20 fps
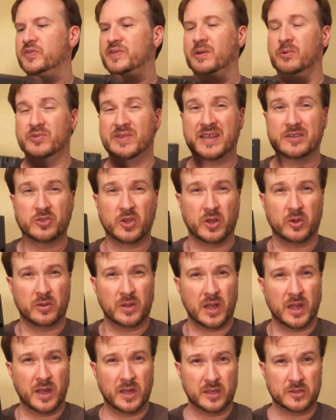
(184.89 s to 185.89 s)
There was actually
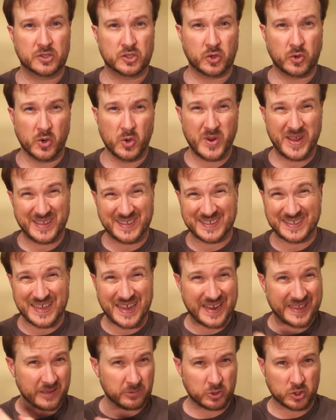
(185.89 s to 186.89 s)
a screw
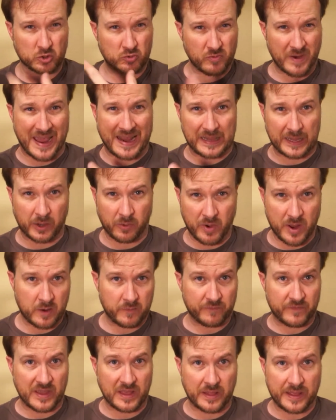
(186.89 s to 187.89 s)
inside that was just rattling
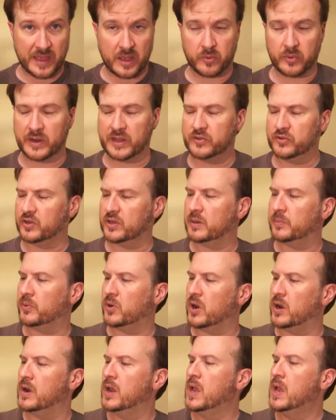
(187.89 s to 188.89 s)
around, fell out when I took it
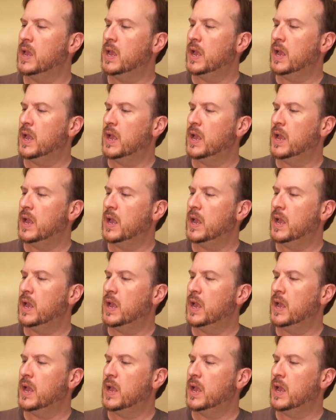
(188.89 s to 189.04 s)
apart.